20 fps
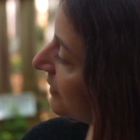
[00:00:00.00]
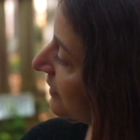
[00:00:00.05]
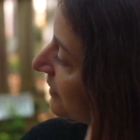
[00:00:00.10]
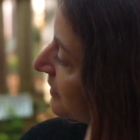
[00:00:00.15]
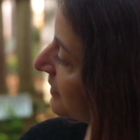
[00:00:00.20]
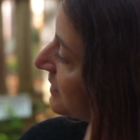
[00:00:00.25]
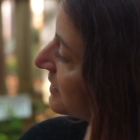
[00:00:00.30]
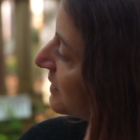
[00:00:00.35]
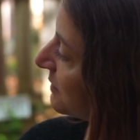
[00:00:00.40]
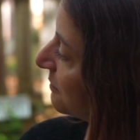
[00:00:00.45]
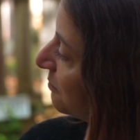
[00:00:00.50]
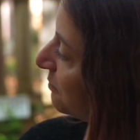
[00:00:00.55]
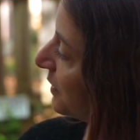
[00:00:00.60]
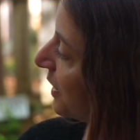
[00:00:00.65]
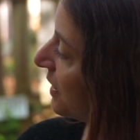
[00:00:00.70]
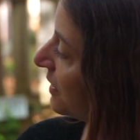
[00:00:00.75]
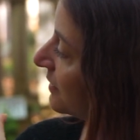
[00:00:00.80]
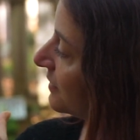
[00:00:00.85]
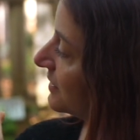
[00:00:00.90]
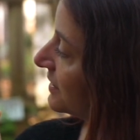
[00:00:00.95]
some
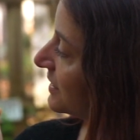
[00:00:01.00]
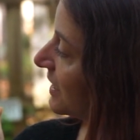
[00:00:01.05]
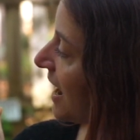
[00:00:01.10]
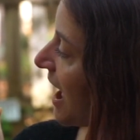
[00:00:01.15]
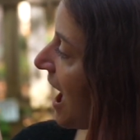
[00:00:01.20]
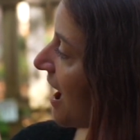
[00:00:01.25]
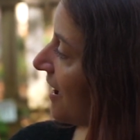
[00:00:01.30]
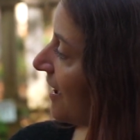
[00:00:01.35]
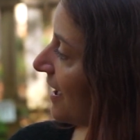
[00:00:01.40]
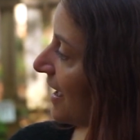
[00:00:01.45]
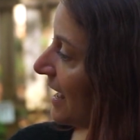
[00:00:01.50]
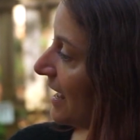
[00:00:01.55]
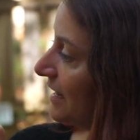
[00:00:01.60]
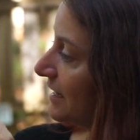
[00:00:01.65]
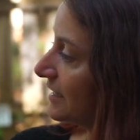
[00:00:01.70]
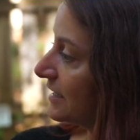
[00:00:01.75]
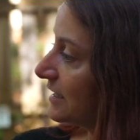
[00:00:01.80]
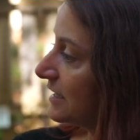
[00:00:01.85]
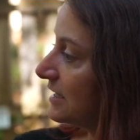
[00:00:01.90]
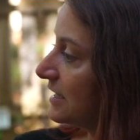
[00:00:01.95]
bugs, and a
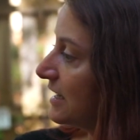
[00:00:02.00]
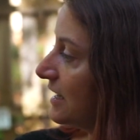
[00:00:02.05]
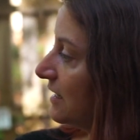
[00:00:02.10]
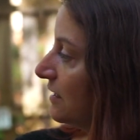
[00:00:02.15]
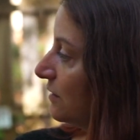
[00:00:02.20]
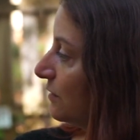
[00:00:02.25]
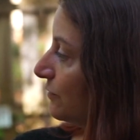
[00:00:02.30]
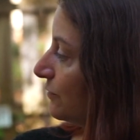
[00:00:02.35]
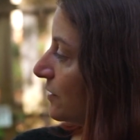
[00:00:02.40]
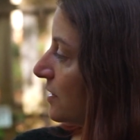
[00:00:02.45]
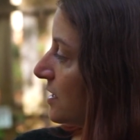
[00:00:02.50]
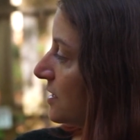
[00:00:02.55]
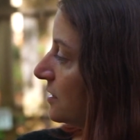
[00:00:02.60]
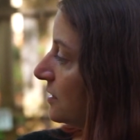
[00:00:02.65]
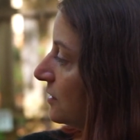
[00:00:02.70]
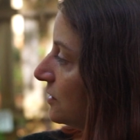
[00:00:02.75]
snail thing